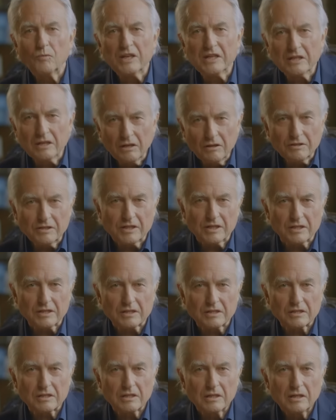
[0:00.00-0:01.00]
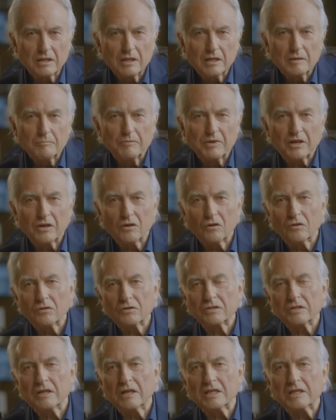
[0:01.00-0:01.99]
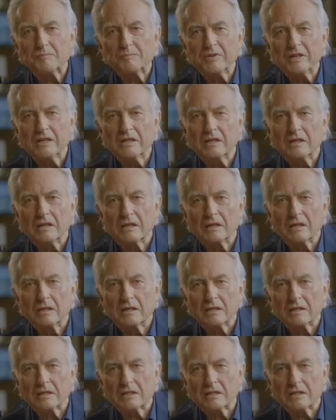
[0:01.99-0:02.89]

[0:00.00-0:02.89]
We know this because it's been